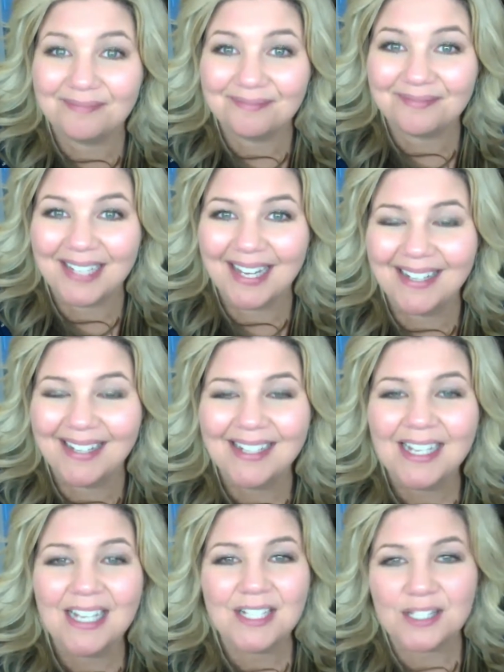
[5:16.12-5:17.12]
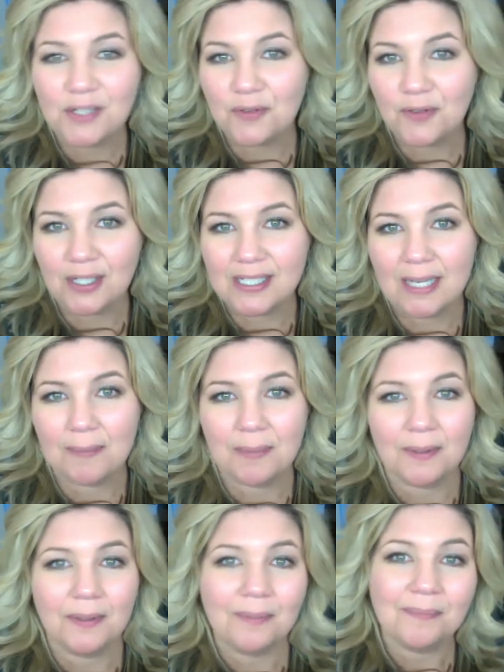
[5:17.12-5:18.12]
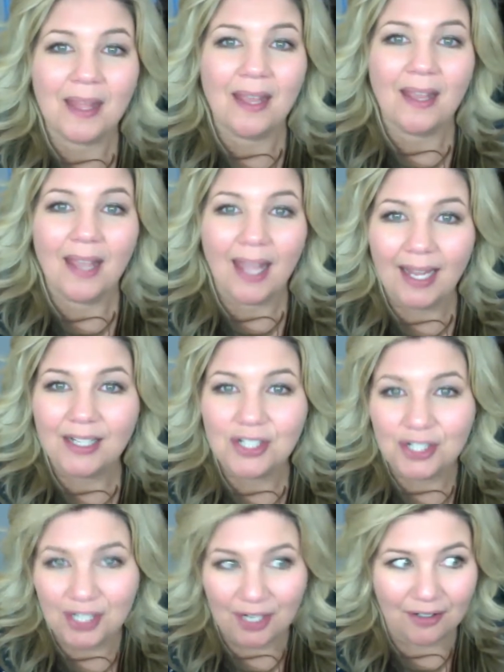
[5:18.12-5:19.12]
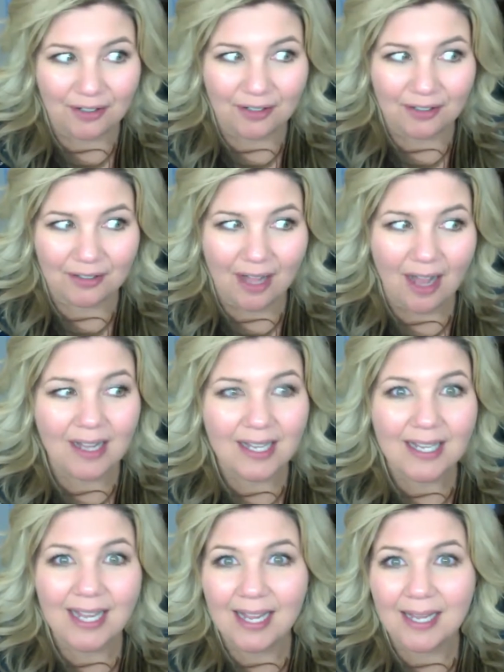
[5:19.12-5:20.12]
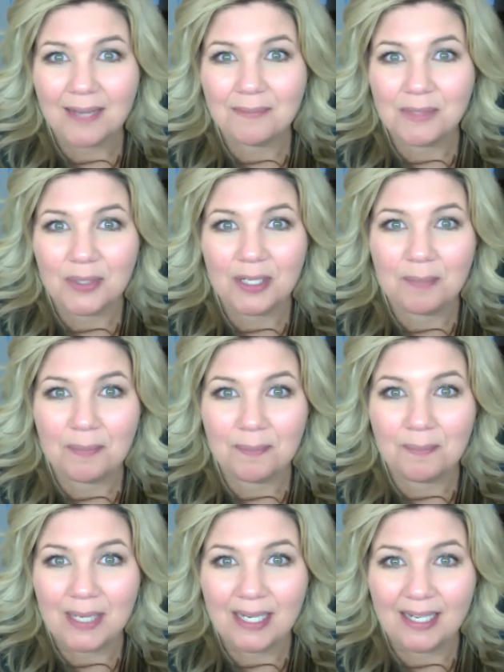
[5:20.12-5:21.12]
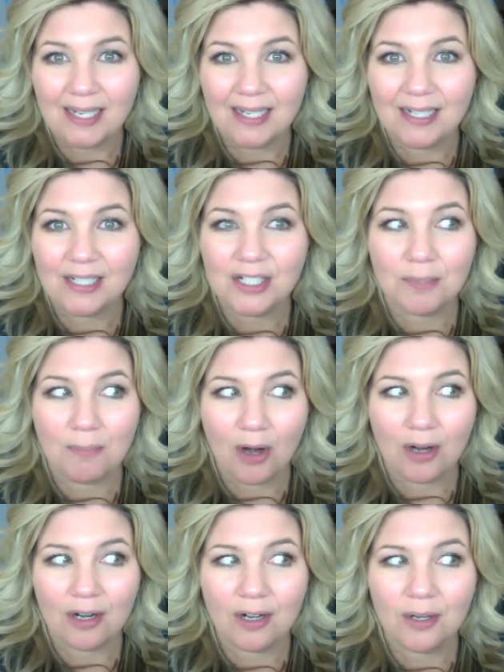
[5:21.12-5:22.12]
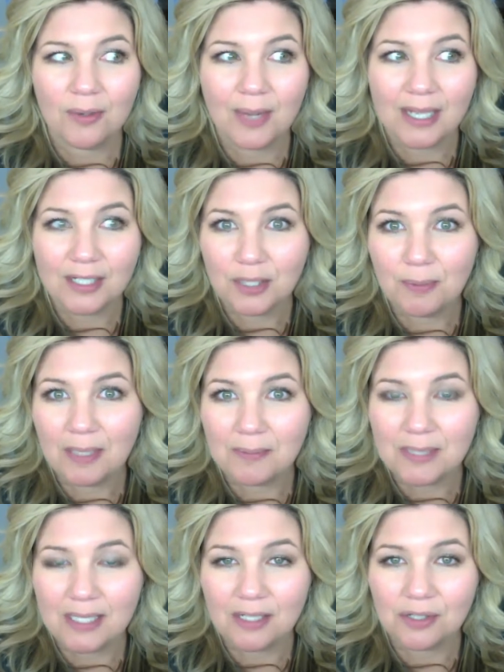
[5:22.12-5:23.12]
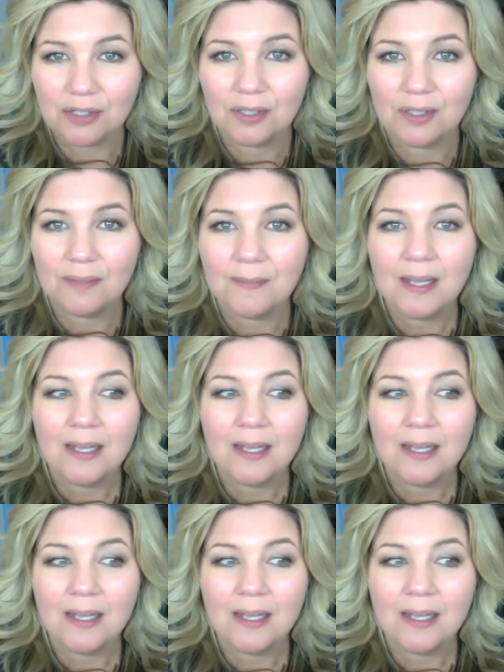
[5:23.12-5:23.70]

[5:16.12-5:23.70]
Okay, so for example, hey Cheryl, I am doing a meeting tomorrow at 2 p.m. Central.